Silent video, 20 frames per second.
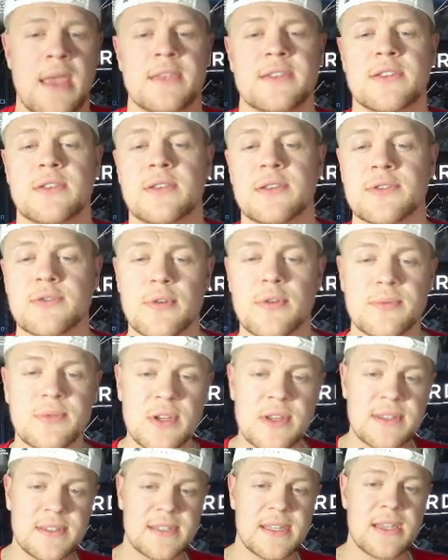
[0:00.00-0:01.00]
So the
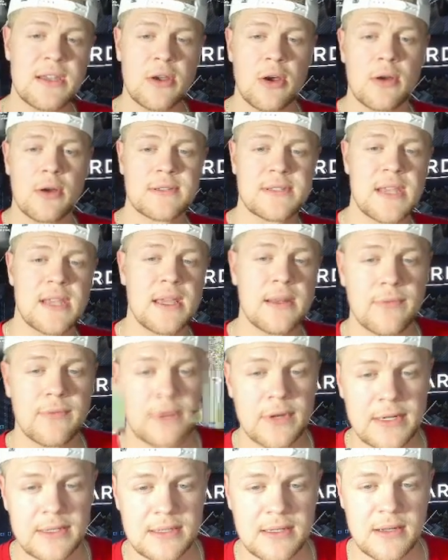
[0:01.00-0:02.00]
description, see cart scan for
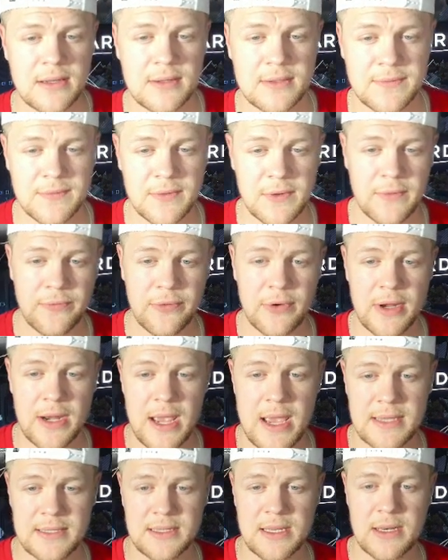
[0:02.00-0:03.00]
details. Feel free to
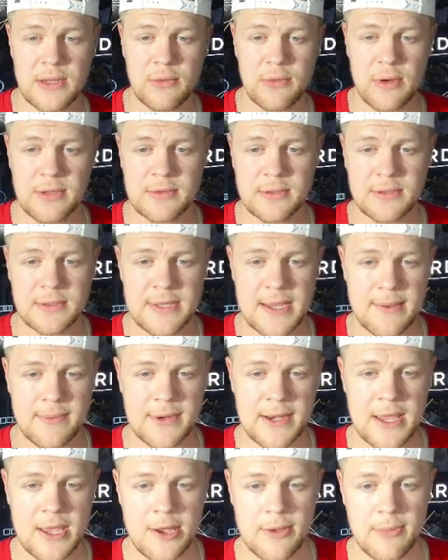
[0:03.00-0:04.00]
ask any questions. Happy
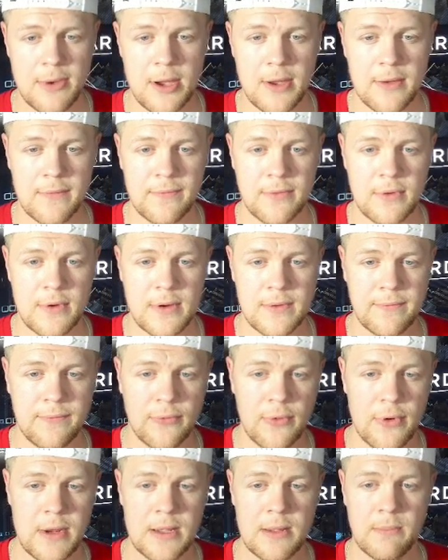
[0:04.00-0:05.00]
to help. Offering
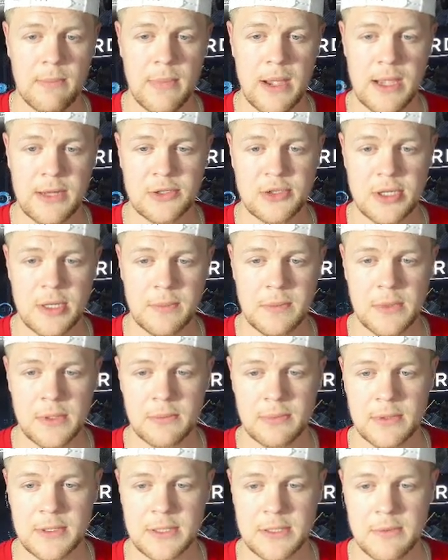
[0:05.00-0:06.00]
free combined shipping.
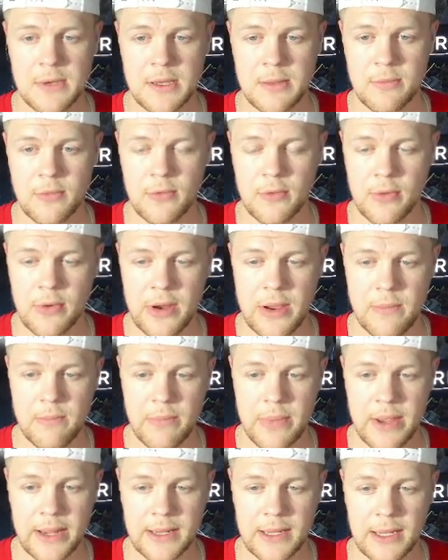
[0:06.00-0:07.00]
Please buy more. I'm
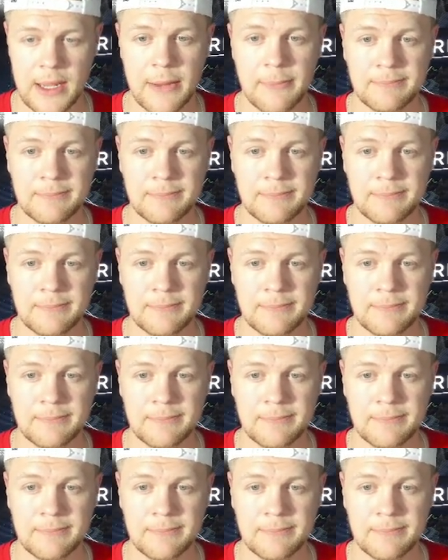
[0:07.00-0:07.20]
begging.